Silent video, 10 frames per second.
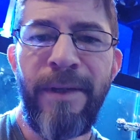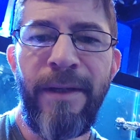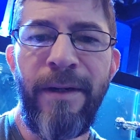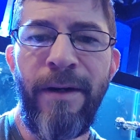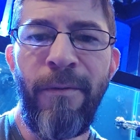
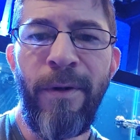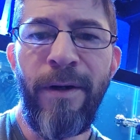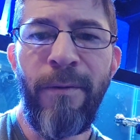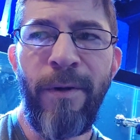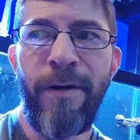
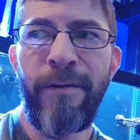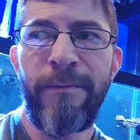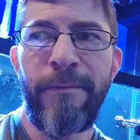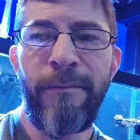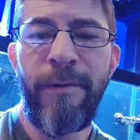
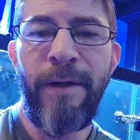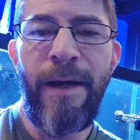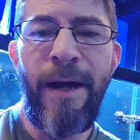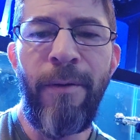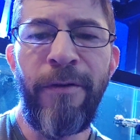
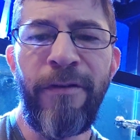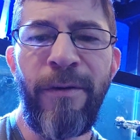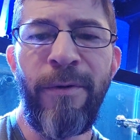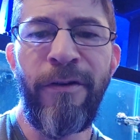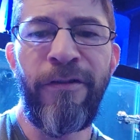I always say
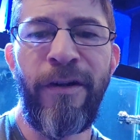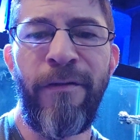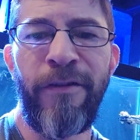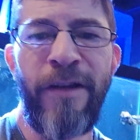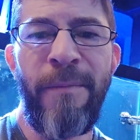we're a
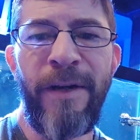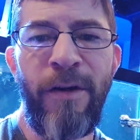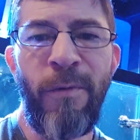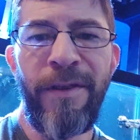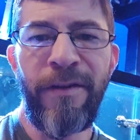service company
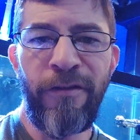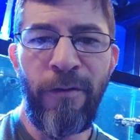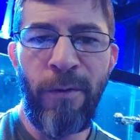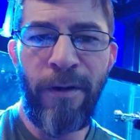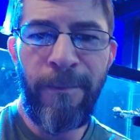with the
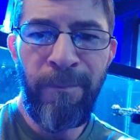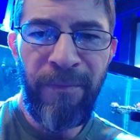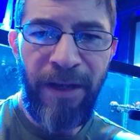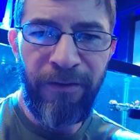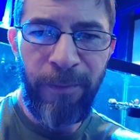store,
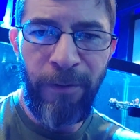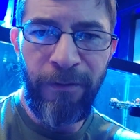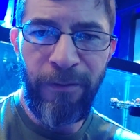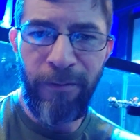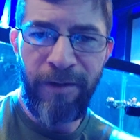as
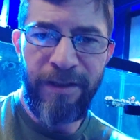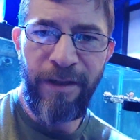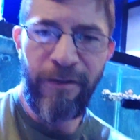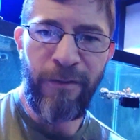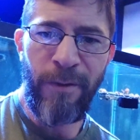opposed to a
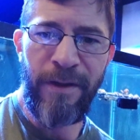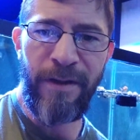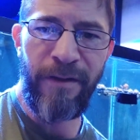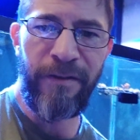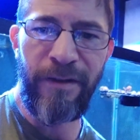retail store that
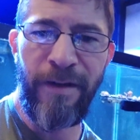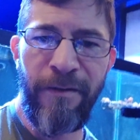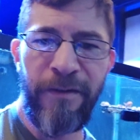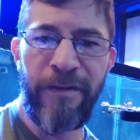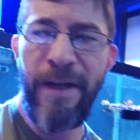does
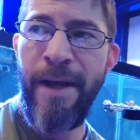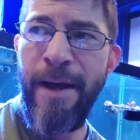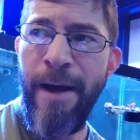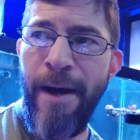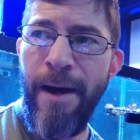service.
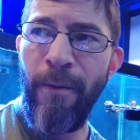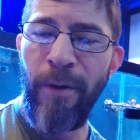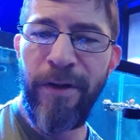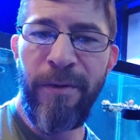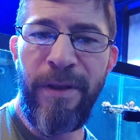
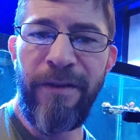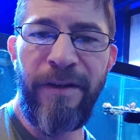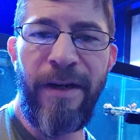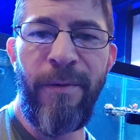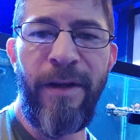We're doing this
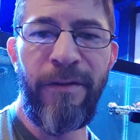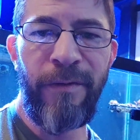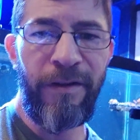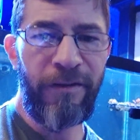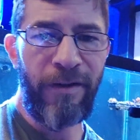anyways
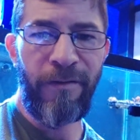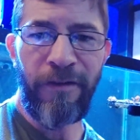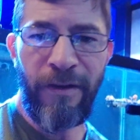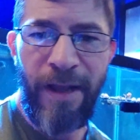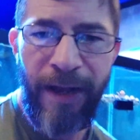for the service
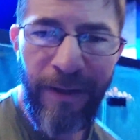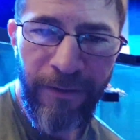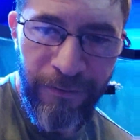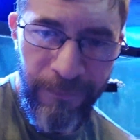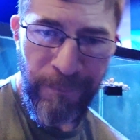
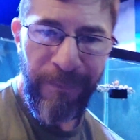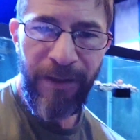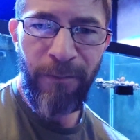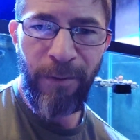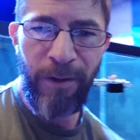clients.
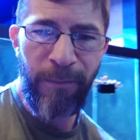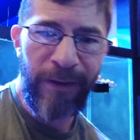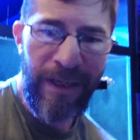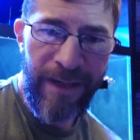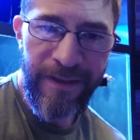We want to
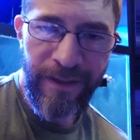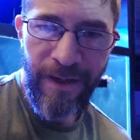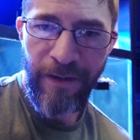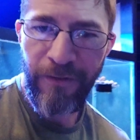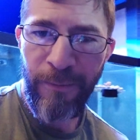bring that to the
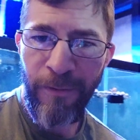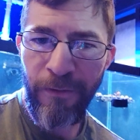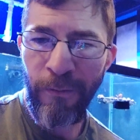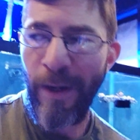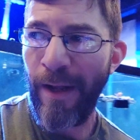customer
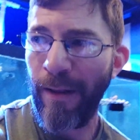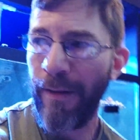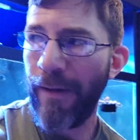as well.